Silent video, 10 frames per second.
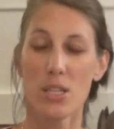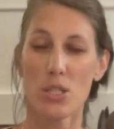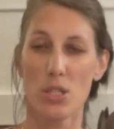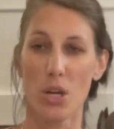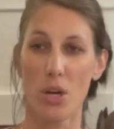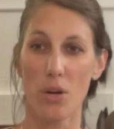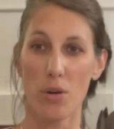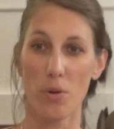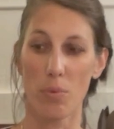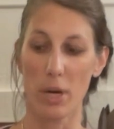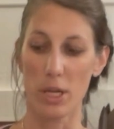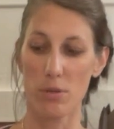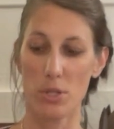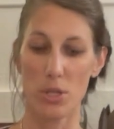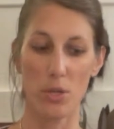So what you
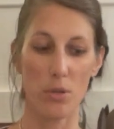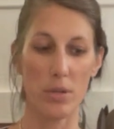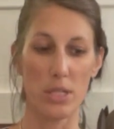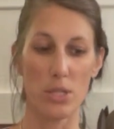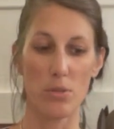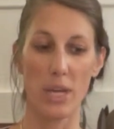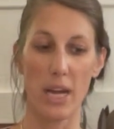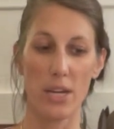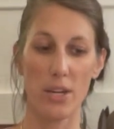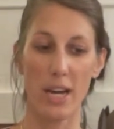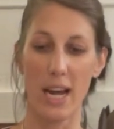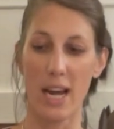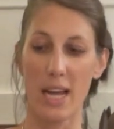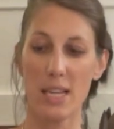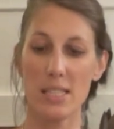do is you take your
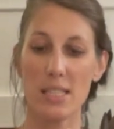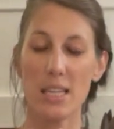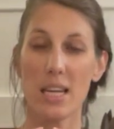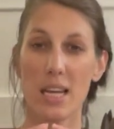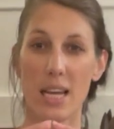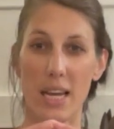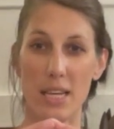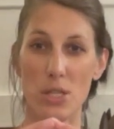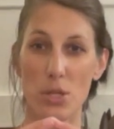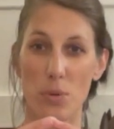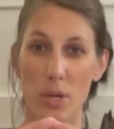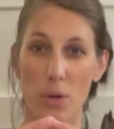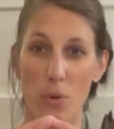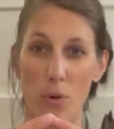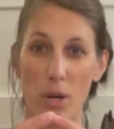hands into an
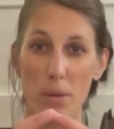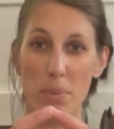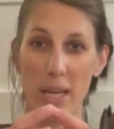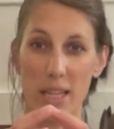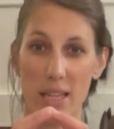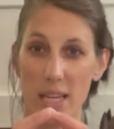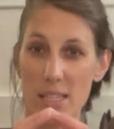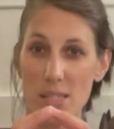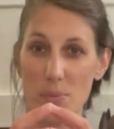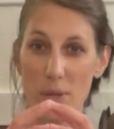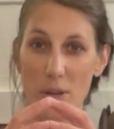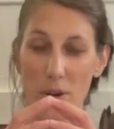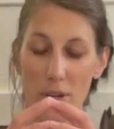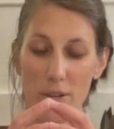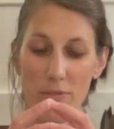orb like this with
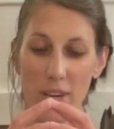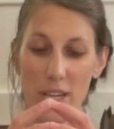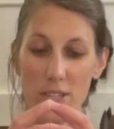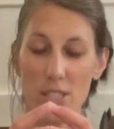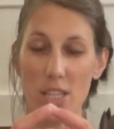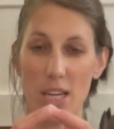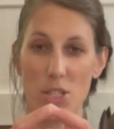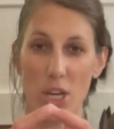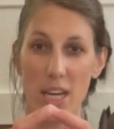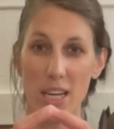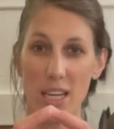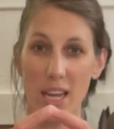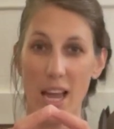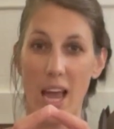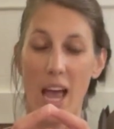all your fingers touching,
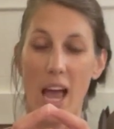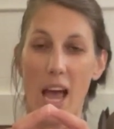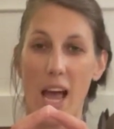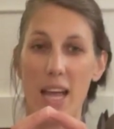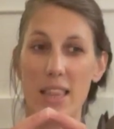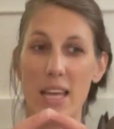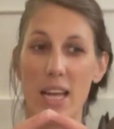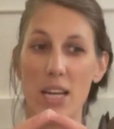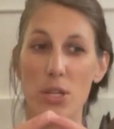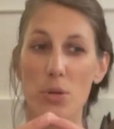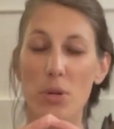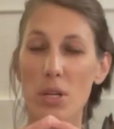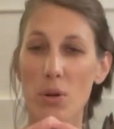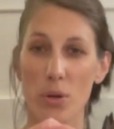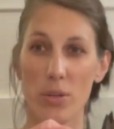and then you
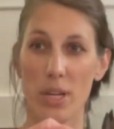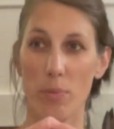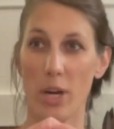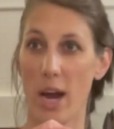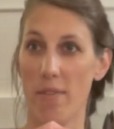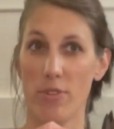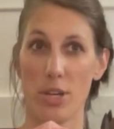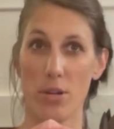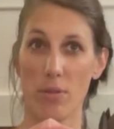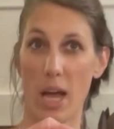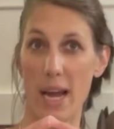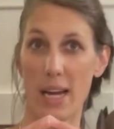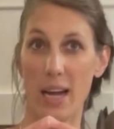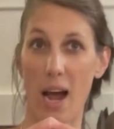can hold it wherever you like.